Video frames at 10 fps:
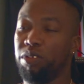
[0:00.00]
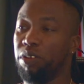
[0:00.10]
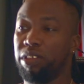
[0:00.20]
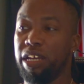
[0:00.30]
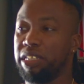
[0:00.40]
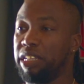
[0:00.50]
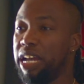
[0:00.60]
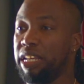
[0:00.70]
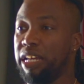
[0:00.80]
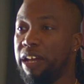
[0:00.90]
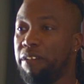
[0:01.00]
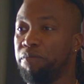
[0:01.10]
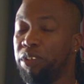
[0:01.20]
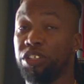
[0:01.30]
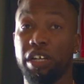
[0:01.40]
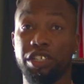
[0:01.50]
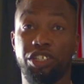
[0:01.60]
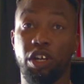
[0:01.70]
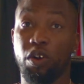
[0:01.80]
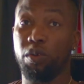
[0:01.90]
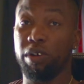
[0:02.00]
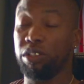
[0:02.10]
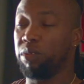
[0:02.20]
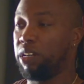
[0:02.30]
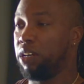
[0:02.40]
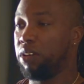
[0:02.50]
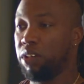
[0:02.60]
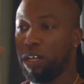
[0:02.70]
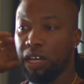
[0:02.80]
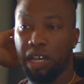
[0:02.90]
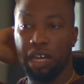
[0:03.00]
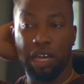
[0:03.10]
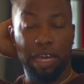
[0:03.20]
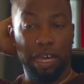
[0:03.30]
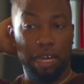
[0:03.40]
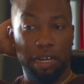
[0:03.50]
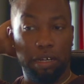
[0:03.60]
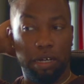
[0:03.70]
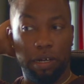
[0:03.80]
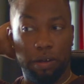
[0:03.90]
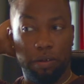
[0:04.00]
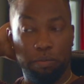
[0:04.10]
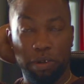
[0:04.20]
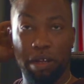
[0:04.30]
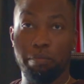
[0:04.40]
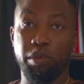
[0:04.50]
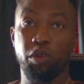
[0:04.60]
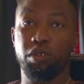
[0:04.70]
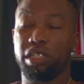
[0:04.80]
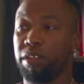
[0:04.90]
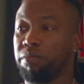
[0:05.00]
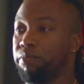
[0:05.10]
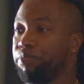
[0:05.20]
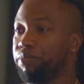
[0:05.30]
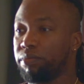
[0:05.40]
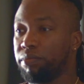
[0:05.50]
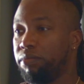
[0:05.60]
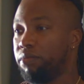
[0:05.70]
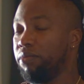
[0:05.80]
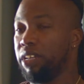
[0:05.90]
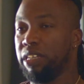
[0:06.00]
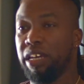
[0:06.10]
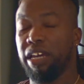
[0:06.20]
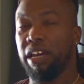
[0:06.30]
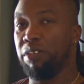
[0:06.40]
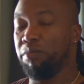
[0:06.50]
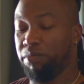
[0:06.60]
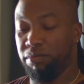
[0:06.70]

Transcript: you know, things like that. A show as well. And uh, but music, yeah,